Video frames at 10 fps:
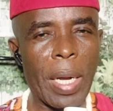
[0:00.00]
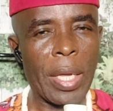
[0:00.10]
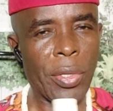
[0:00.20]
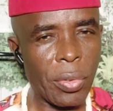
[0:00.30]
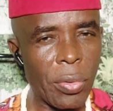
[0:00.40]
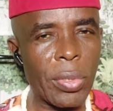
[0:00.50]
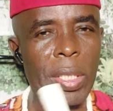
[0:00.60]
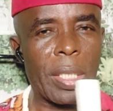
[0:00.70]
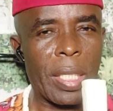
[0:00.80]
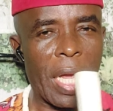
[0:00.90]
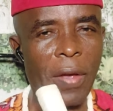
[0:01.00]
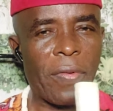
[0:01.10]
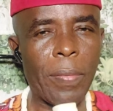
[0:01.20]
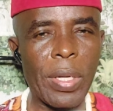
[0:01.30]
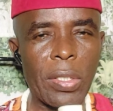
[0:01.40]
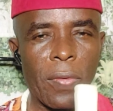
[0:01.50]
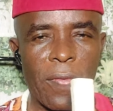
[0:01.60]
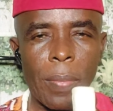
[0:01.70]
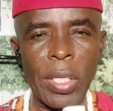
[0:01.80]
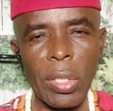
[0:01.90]
I used the alphabet to
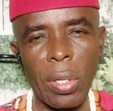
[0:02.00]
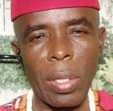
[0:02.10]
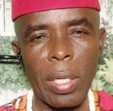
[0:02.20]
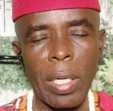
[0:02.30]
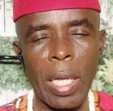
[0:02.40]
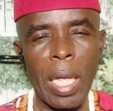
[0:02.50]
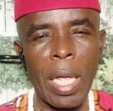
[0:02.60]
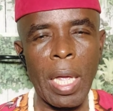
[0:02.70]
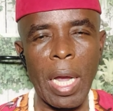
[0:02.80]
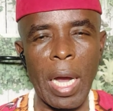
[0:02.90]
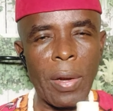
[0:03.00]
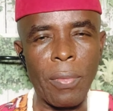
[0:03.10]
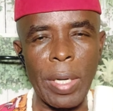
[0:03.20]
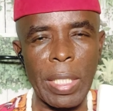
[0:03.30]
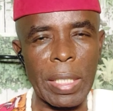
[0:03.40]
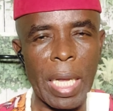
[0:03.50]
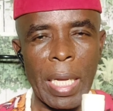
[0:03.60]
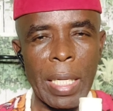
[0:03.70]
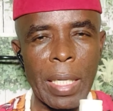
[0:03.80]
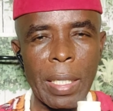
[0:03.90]
form a song, and we
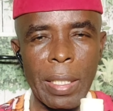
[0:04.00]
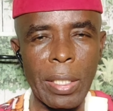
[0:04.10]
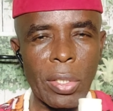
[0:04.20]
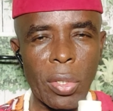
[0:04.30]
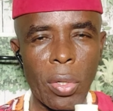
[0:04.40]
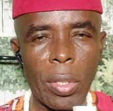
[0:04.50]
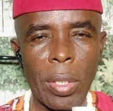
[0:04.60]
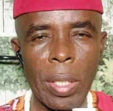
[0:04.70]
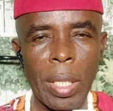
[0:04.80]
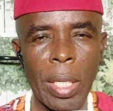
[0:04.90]
sang the song,